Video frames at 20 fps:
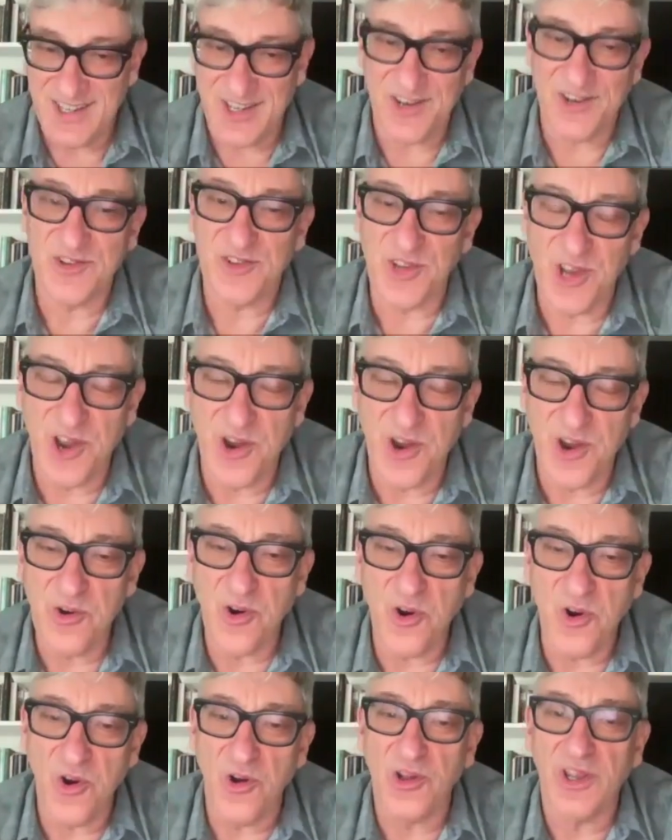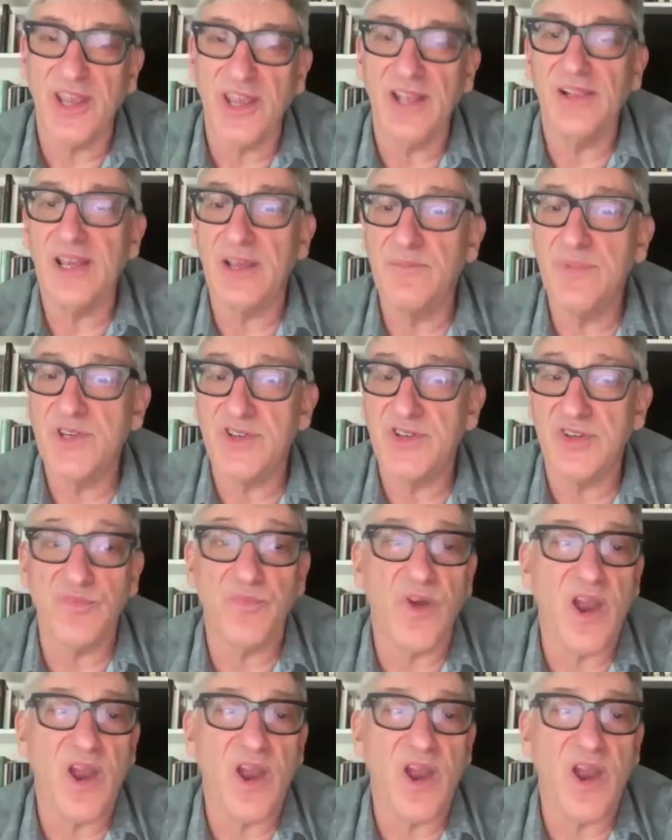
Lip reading: years ago called Killing Mrs.